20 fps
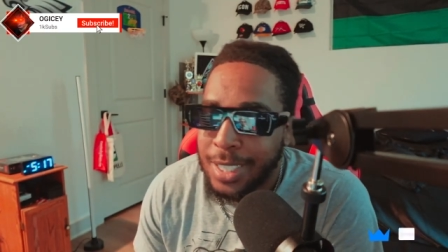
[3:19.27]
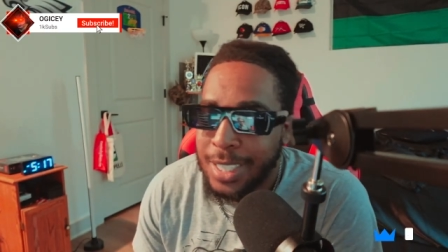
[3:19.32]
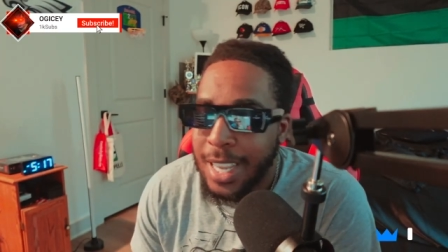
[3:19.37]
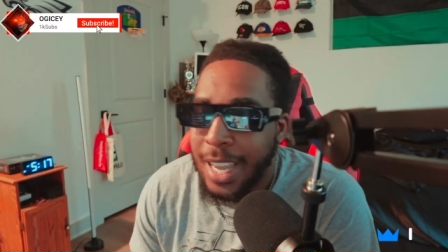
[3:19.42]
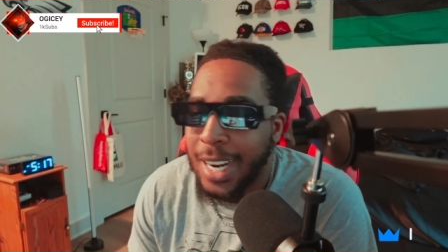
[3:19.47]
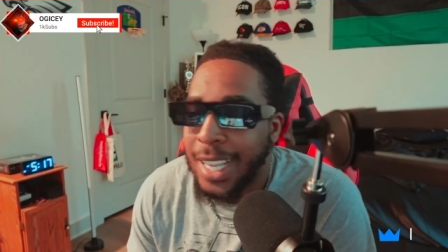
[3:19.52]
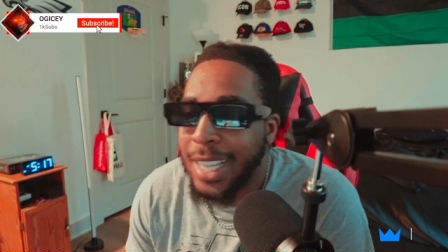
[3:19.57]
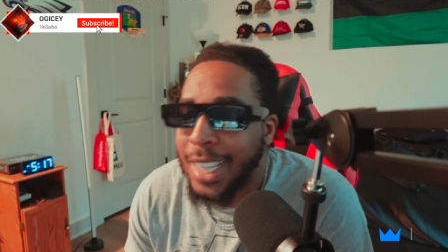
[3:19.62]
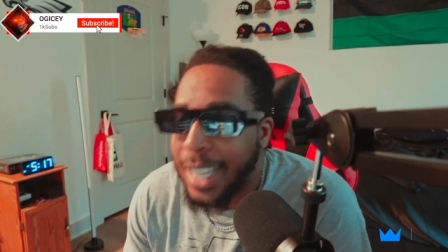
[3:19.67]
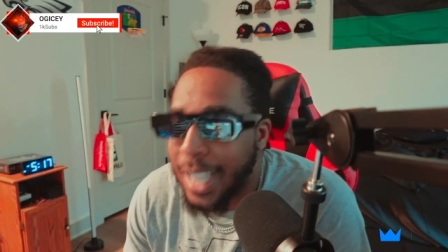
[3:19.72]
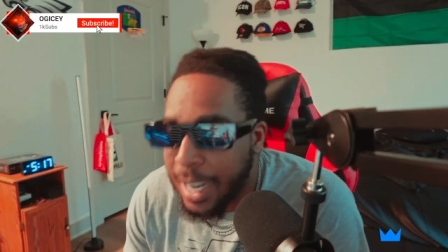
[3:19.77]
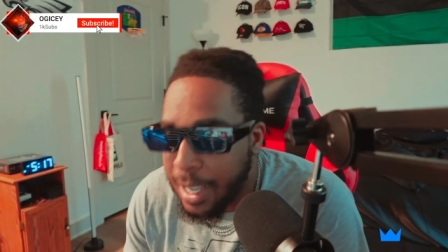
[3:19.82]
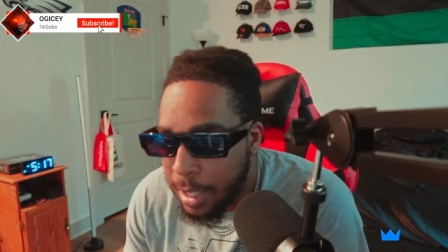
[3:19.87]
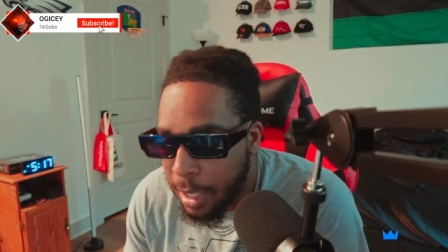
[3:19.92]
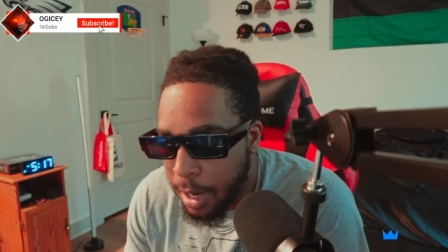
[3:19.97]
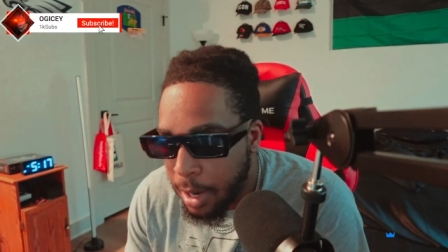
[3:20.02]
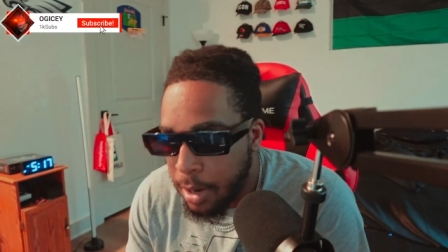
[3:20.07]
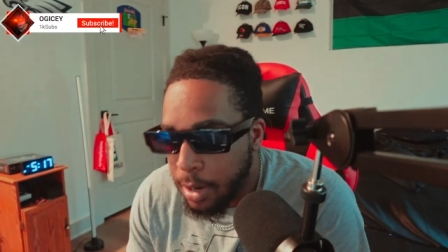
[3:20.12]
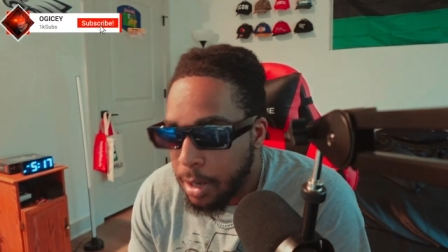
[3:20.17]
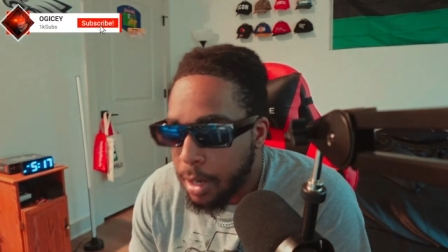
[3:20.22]
kind of lay
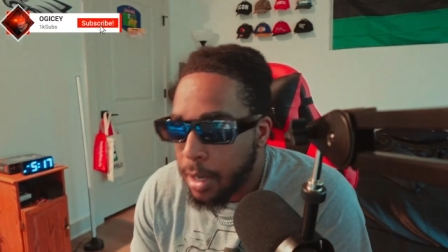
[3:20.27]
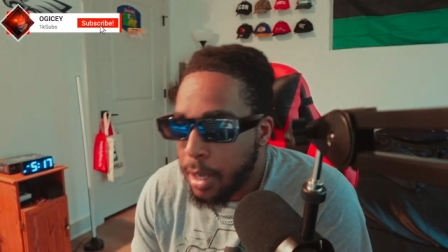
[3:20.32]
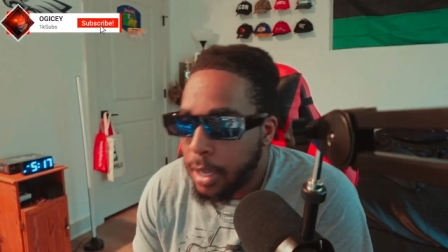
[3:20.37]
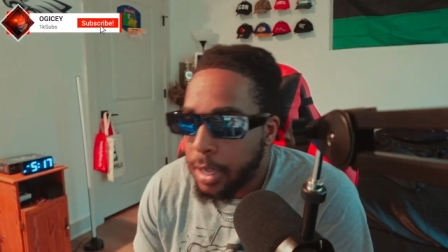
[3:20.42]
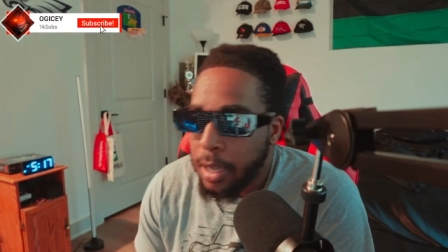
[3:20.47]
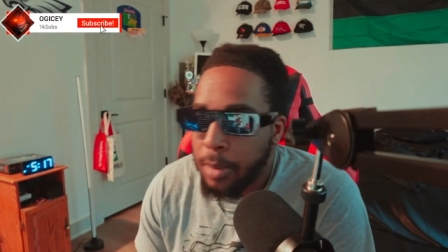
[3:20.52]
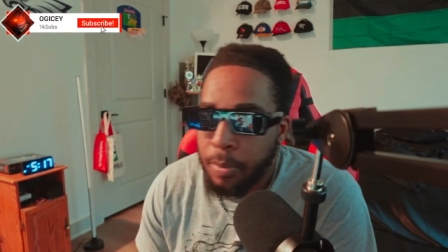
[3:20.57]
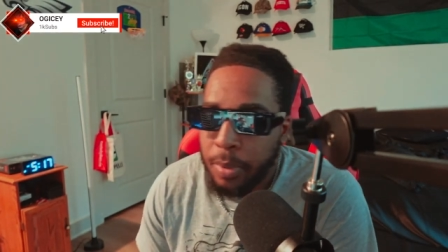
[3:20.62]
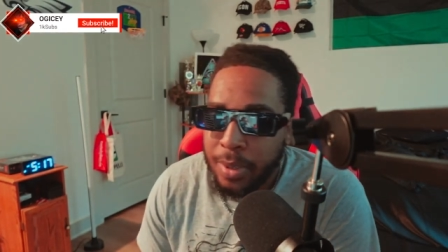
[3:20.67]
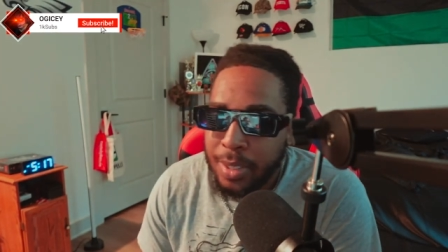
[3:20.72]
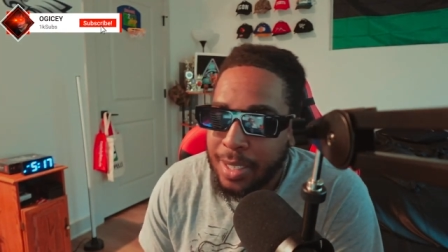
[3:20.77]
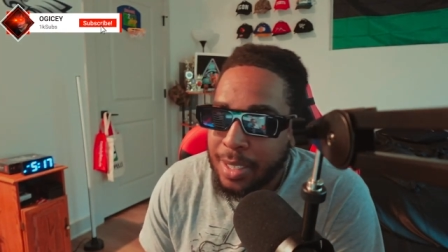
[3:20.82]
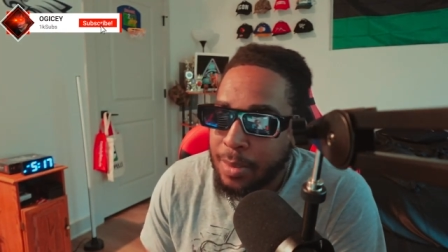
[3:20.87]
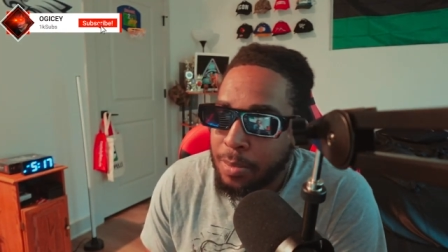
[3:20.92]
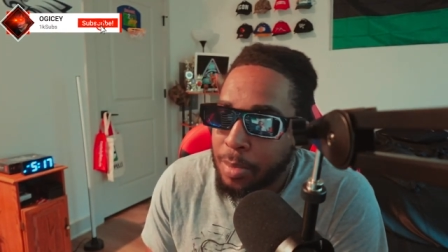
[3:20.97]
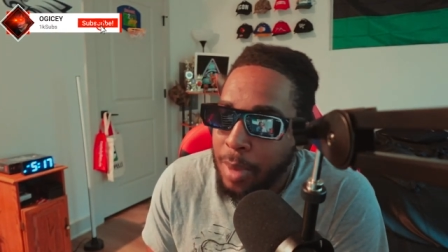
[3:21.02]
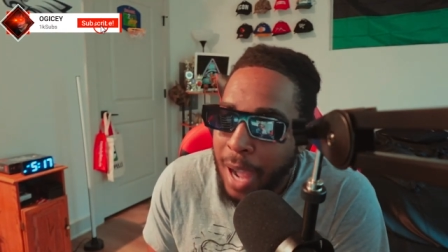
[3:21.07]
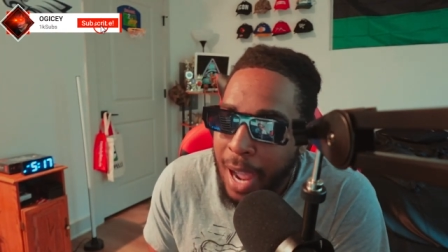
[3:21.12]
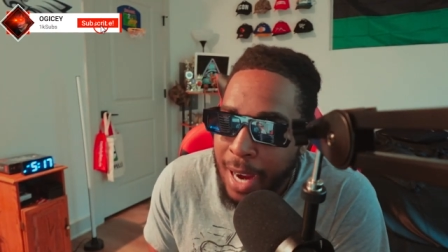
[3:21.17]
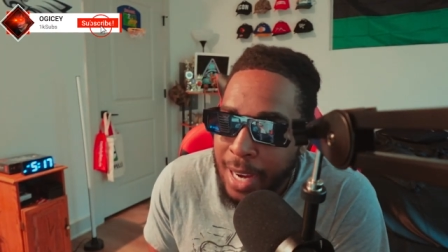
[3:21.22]
there. He puts his
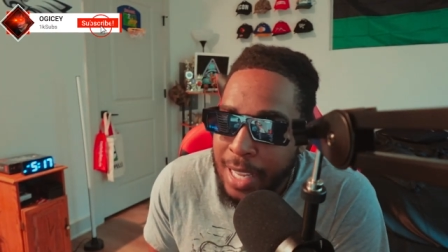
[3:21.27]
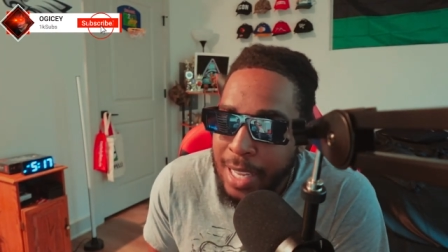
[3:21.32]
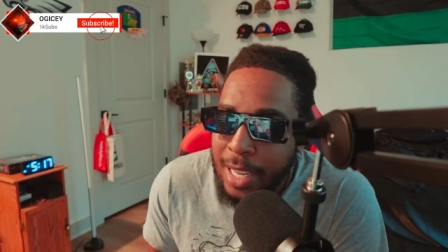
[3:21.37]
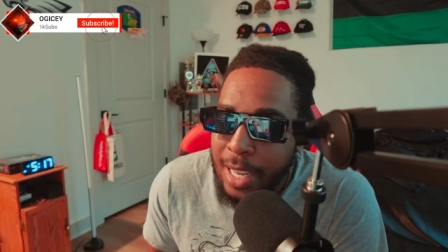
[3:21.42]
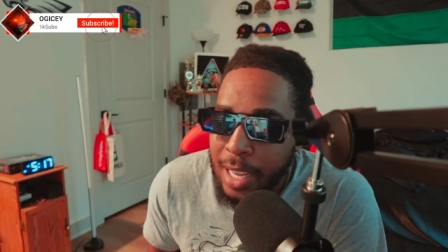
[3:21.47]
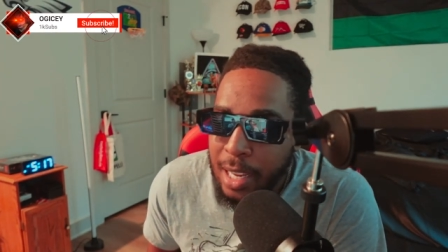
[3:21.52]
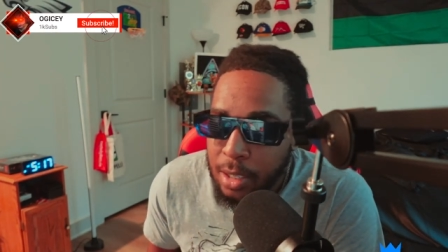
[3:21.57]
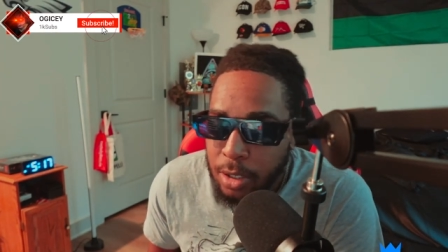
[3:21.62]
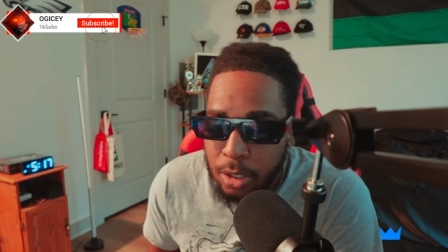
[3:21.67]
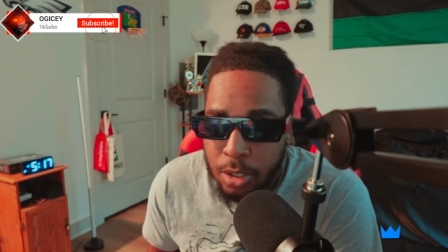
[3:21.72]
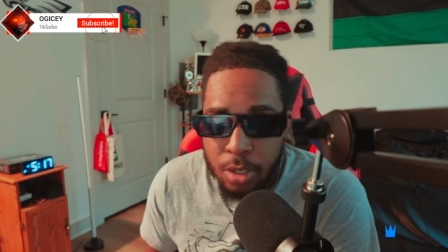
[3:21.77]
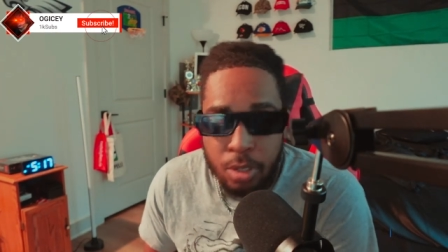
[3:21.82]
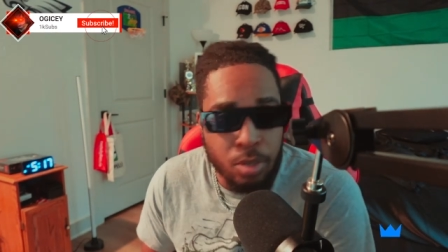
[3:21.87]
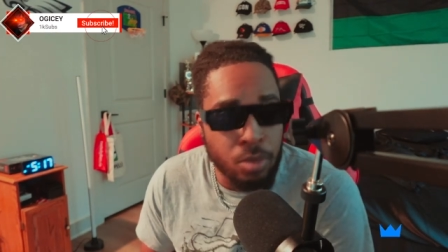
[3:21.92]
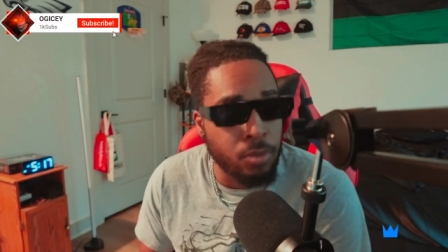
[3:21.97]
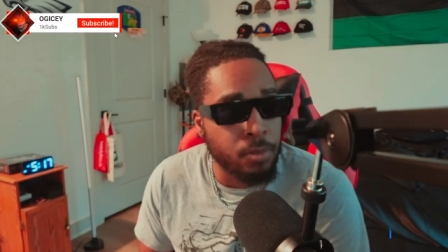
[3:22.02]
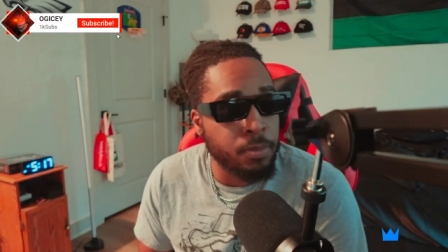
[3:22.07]
body into you.